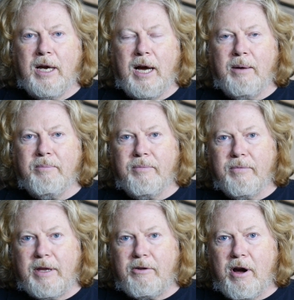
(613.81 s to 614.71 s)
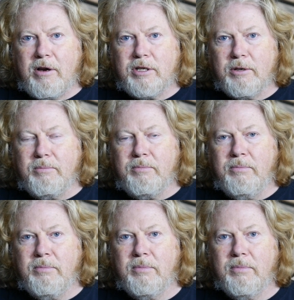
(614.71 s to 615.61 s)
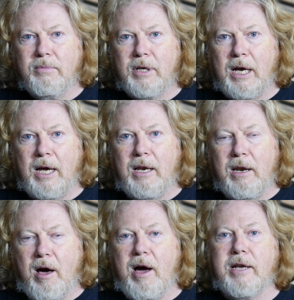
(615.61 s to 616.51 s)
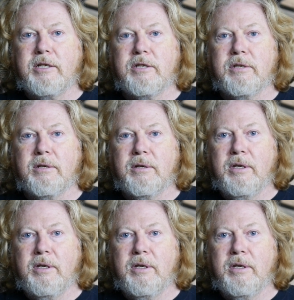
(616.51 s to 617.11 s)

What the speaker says: there are some lights,